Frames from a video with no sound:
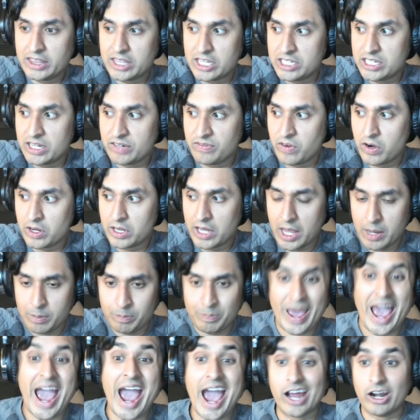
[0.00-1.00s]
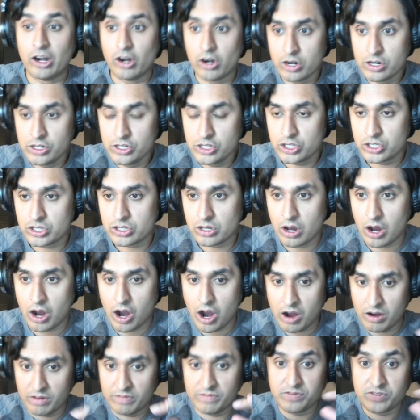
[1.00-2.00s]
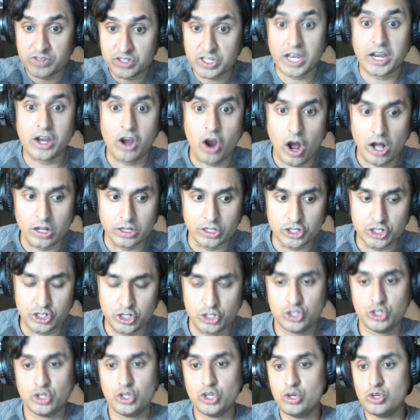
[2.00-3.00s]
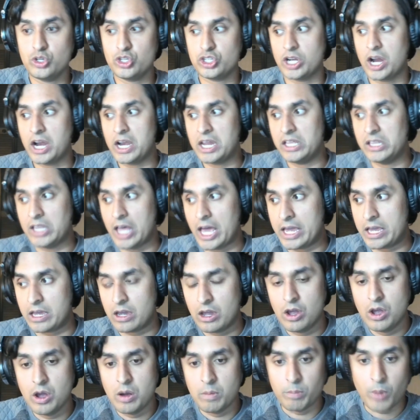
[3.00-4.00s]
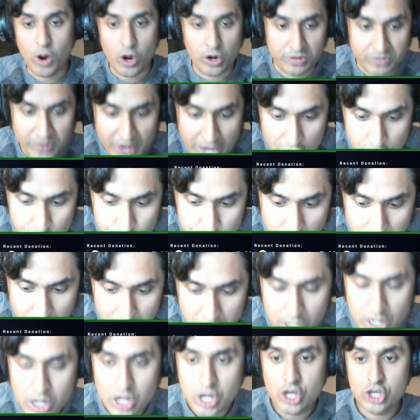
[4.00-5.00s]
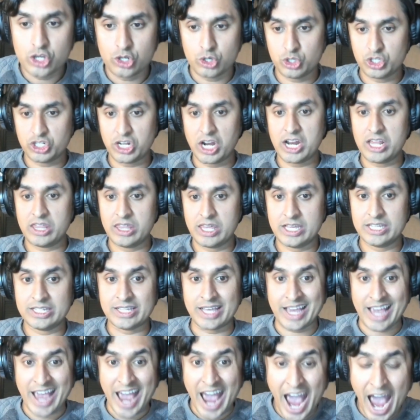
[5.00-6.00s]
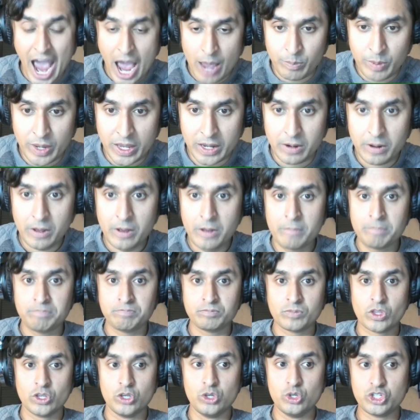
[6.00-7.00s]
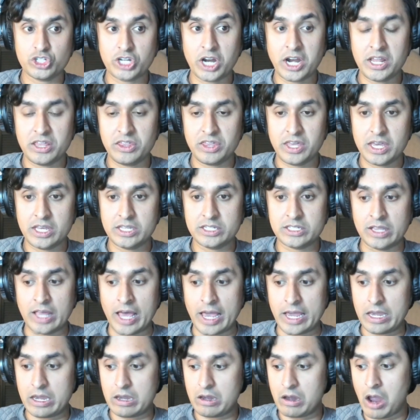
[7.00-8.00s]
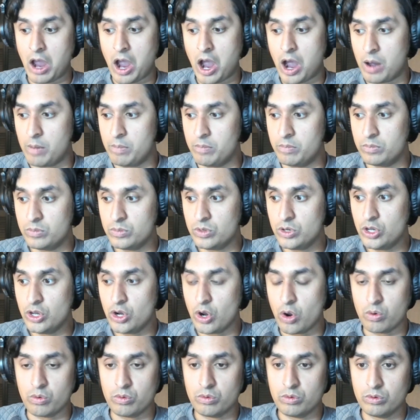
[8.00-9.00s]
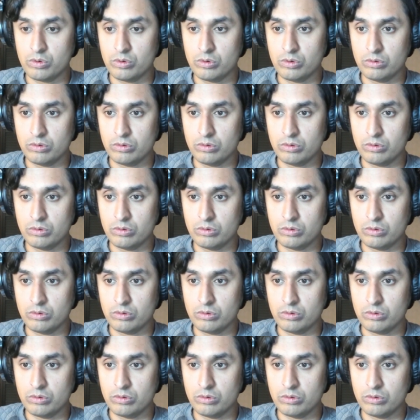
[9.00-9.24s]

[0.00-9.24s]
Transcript: like the different like patterns of psychology. So you study like motivation, you study things like habit, you study things like, um, you know,